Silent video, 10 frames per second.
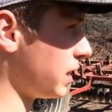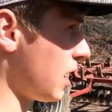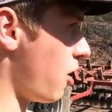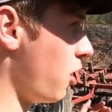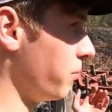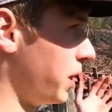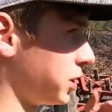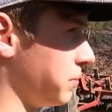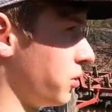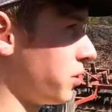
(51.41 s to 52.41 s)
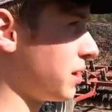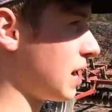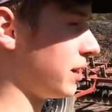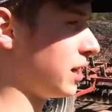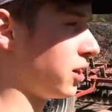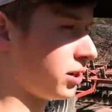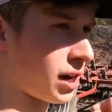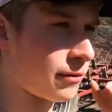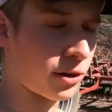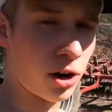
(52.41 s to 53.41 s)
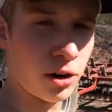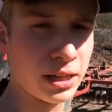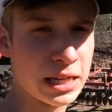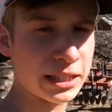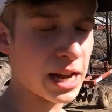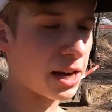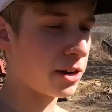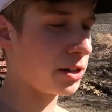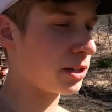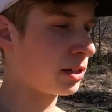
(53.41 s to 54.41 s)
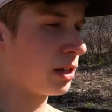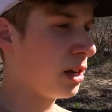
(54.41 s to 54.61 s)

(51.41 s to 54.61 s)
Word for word: They hauled a bunch of manure down here, covered all these acres.